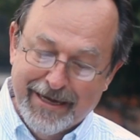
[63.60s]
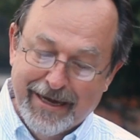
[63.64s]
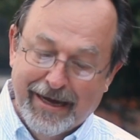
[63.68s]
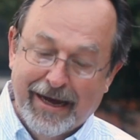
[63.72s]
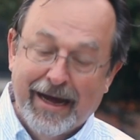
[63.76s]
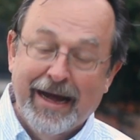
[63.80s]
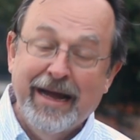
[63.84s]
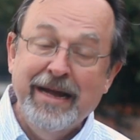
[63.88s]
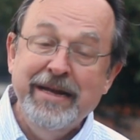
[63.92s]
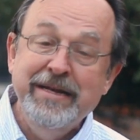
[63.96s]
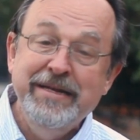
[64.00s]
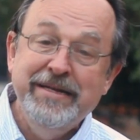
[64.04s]

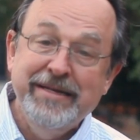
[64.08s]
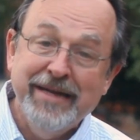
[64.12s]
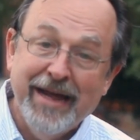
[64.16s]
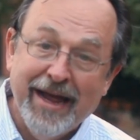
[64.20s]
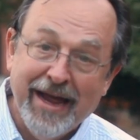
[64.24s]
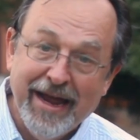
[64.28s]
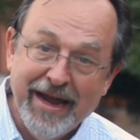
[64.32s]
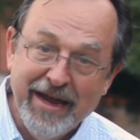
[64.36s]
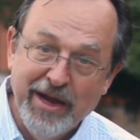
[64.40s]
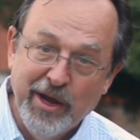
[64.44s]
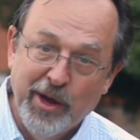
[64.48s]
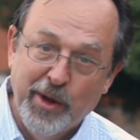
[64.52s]

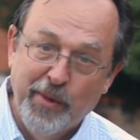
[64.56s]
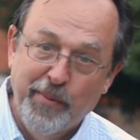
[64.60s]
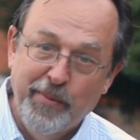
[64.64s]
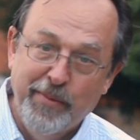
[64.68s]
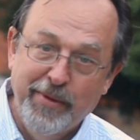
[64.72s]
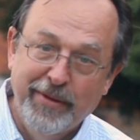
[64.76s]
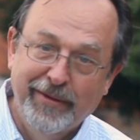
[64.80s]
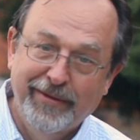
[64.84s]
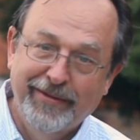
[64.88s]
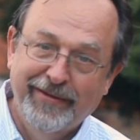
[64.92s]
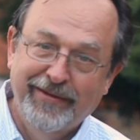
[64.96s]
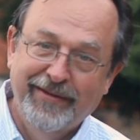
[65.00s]
"Untie
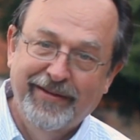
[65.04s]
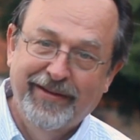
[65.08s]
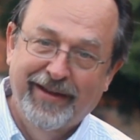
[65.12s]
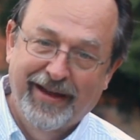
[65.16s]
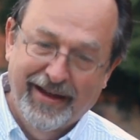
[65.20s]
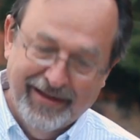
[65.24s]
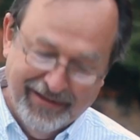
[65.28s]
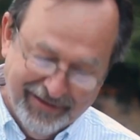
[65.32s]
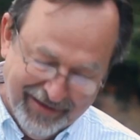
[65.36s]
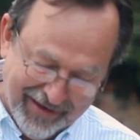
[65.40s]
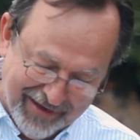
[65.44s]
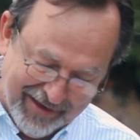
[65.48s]
him
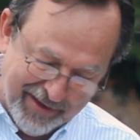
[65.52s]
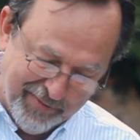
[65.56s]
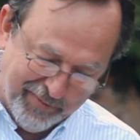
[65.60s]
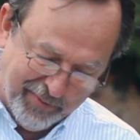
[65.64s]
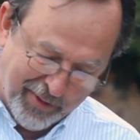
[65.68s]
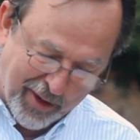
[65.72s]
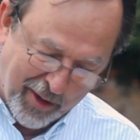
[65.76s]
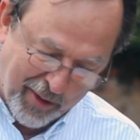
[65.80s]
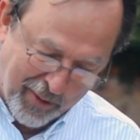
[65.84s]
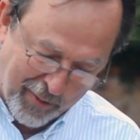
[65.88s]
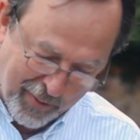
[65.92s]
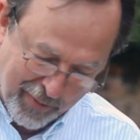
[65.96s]
and let him
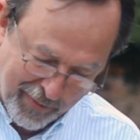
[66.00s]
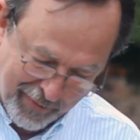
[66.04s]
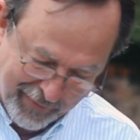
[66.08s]
go."